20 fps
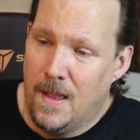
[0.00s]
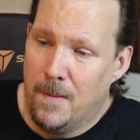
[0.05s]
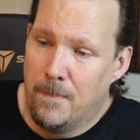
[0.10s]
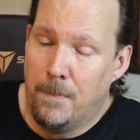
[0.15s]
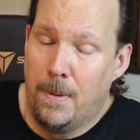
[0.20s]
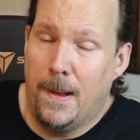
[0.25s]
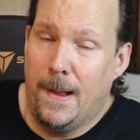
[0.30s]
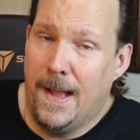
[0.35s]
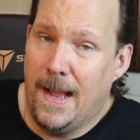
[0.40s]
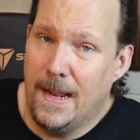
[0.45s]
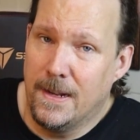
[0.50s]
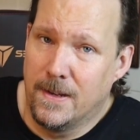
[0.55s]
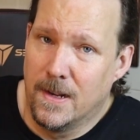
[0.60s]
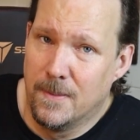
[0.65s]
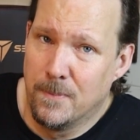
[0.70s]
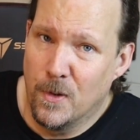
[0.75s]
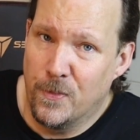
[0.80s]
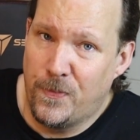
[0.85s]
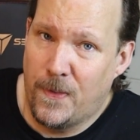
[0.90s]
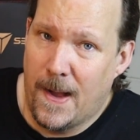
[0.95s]
But
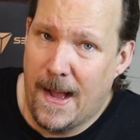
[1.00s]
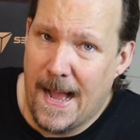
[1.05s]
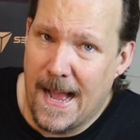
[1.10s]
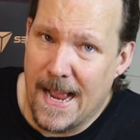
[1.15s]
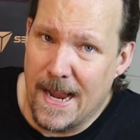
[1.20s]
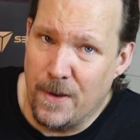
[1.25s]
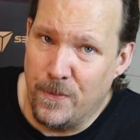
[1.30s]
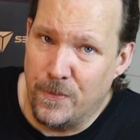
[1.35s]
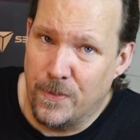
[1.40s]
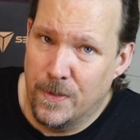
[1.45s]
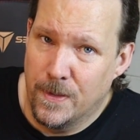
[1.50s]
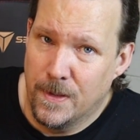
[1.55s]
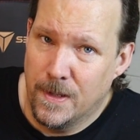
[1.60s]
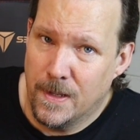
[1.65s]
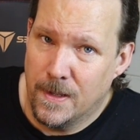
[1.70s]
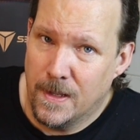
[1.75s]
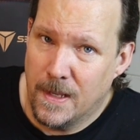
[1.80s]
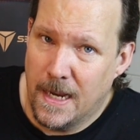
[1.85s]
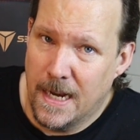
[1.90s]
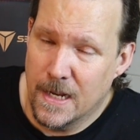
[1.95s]
number 5,
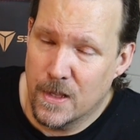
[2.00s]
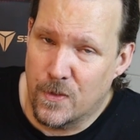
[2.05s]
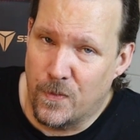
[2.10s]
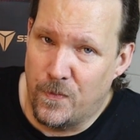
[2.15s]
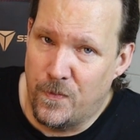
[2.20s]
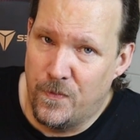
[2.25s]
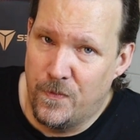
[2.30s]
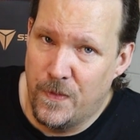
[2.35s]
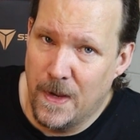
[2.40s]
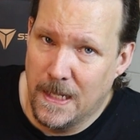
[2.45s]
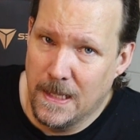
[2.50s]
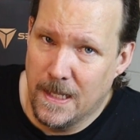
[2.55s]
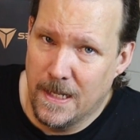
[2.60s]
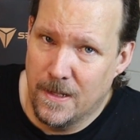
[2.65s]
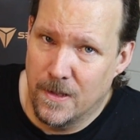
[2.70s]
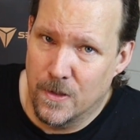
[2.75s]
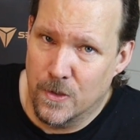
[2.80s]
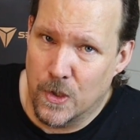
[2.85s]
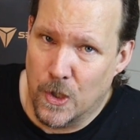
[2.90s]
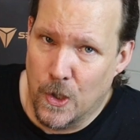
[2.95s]
it's
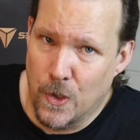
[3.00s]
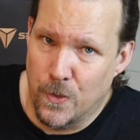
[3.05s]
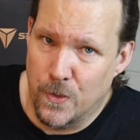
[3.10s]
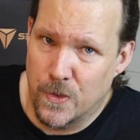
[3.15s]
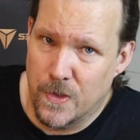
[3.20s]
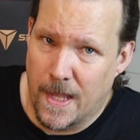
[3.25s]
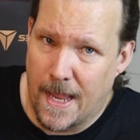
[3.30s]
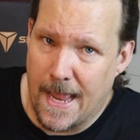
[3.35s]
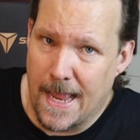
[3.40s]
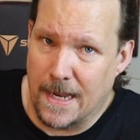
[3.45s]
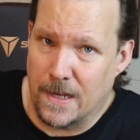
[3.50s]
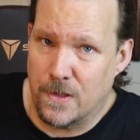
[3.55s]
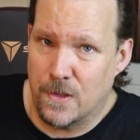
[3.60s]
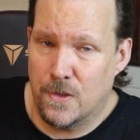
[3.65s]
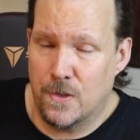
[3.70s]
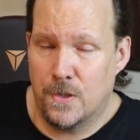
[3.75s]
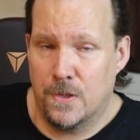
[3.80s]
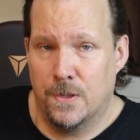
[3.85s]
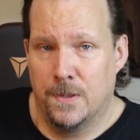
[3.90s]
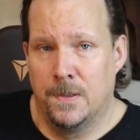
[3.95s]
villains who
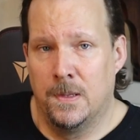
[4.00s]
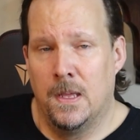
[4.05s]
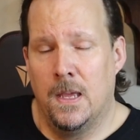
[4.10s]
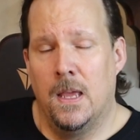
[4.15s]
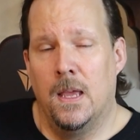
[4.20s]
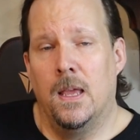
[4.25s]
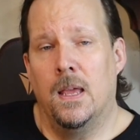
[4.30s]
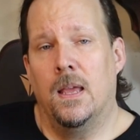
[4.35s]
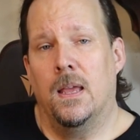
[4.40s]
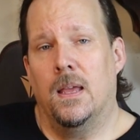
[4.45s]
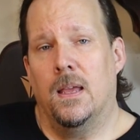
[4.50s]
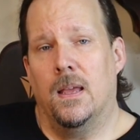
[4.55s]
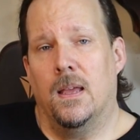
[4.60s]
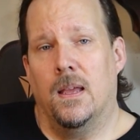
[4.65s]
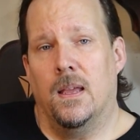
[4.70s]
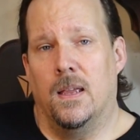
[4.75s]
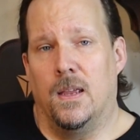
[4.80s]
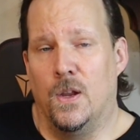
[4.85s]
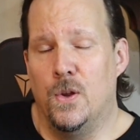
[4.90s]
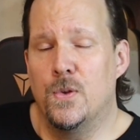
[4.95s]
sex.
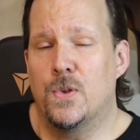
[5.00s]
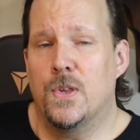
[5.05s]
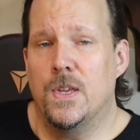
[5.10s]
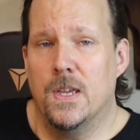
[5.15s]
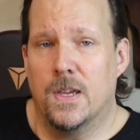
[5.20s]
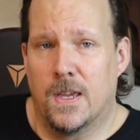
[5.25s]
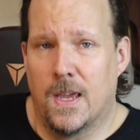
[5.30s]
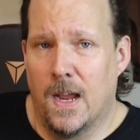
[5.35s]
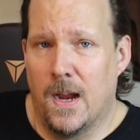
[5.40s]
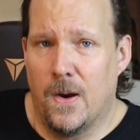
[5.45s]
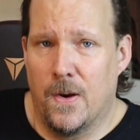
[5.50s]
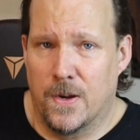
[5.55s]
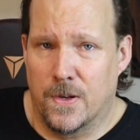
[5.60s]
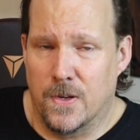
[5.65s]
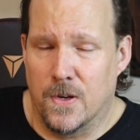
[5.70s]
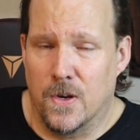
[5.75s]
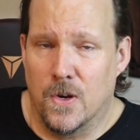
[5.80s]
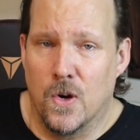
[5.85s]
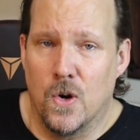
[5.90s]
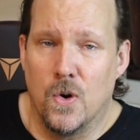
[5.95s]
You see a
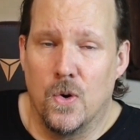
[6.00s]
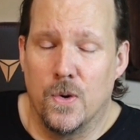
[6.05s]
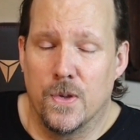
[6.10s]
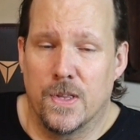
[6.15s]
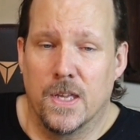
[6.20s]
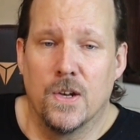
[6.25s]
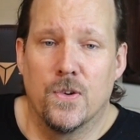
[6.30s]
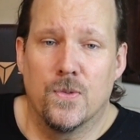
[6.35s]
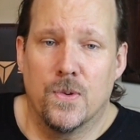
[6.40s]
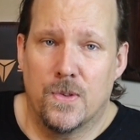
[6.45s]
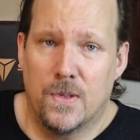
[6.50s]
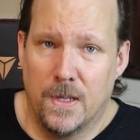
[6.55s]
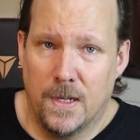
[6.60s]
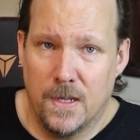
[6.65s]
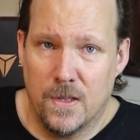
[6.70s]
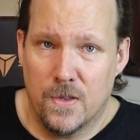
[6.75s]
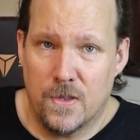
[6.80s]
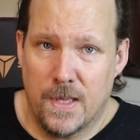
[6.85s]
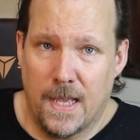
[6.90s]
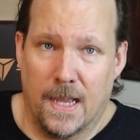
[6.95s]
character who is interested
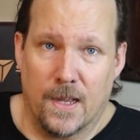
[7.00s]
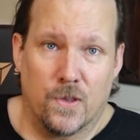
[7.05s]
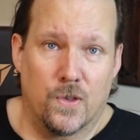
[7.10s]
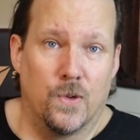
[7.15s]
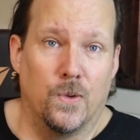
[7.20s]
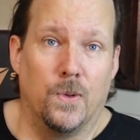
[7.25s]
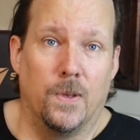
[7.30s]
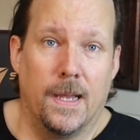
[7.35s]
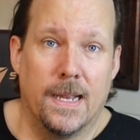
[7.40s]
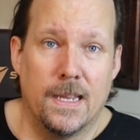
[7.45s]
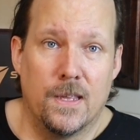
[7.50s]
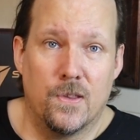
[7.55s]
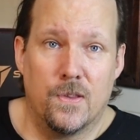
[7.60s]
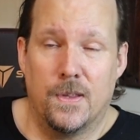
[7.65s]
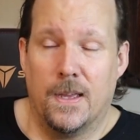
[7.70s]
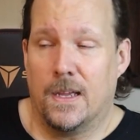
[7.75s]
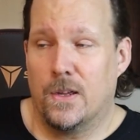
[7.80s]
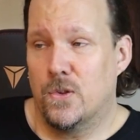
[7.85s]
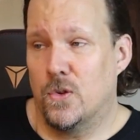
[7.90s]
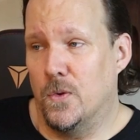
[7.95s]
in sex, who likes
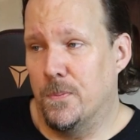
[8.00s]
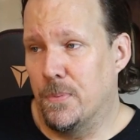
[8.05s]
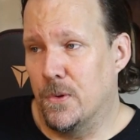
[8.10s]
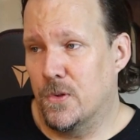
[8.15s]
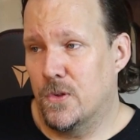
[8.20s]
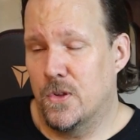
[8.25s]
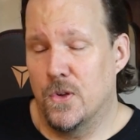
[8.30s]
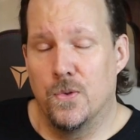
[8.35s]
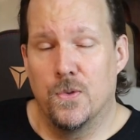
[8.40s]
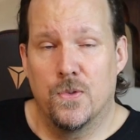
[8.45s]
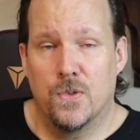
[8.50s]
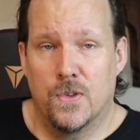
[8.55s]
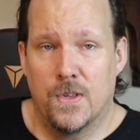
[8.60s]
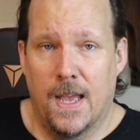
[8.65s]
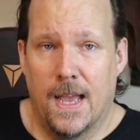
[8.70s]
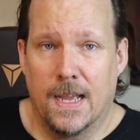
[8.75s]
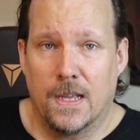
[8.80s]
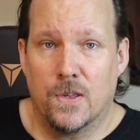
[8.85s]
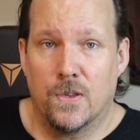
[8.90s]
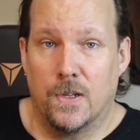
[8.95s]
sex, who pursues
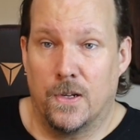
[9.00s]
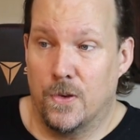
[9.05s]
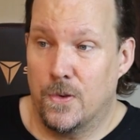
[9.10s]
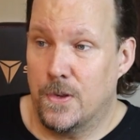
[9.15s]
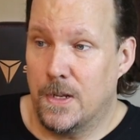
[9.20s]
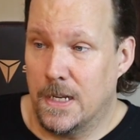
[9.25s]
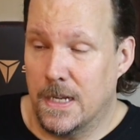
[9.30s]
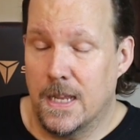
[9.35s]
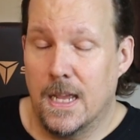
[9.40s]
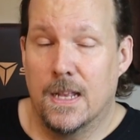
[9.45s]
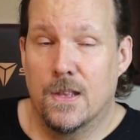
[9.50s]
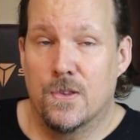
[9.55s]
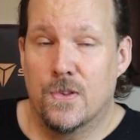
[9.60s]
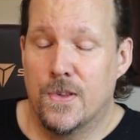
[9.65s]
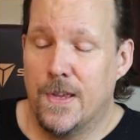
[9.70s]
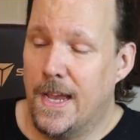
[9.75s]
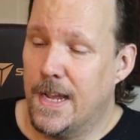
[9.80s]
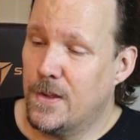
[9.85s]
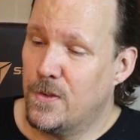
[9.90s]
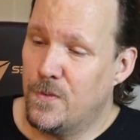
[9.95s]
sex, and who can get
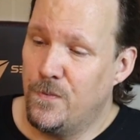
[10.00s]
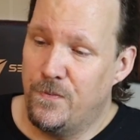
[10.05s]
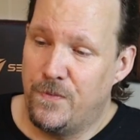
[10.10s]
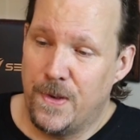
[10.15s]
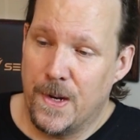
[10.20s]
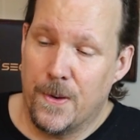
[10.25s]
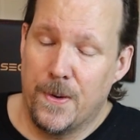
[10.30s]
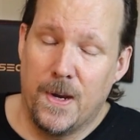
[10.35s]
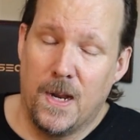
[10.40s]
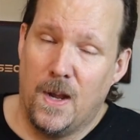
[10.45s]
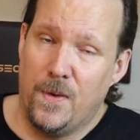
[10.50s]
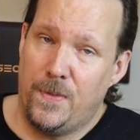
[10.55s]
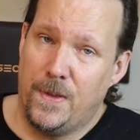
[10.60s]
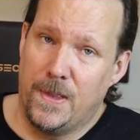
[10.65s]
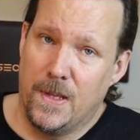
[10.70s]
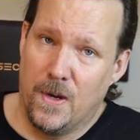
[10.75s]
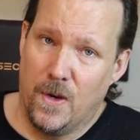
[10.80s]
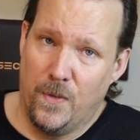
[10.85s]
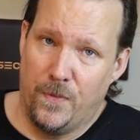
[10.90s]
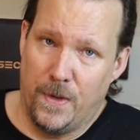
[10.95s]
sex, very
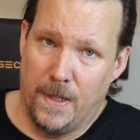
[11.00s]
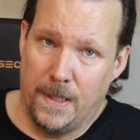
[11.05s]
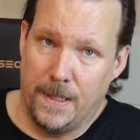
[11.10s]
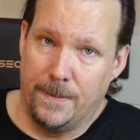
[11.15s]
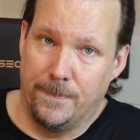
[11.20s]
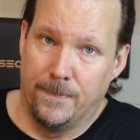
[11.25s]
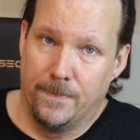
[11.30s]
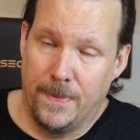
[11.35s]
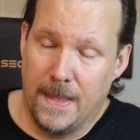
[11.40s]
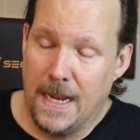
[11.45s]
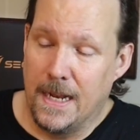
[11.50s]
often they're a villain.